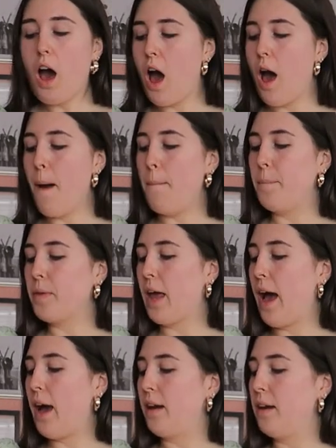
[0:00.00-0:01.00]
um,
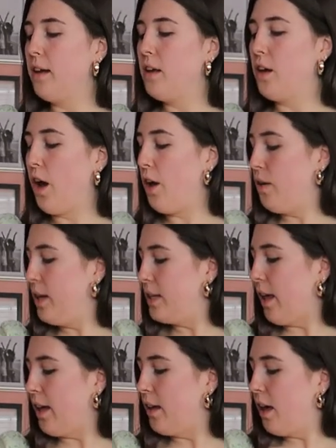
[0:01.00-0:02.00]
and you know
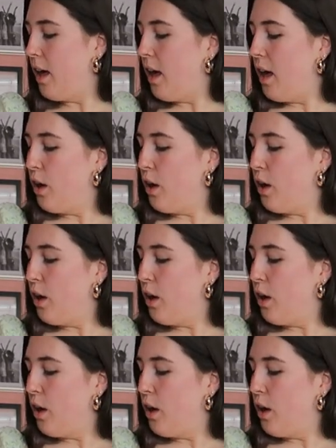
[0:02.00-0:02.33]
it's like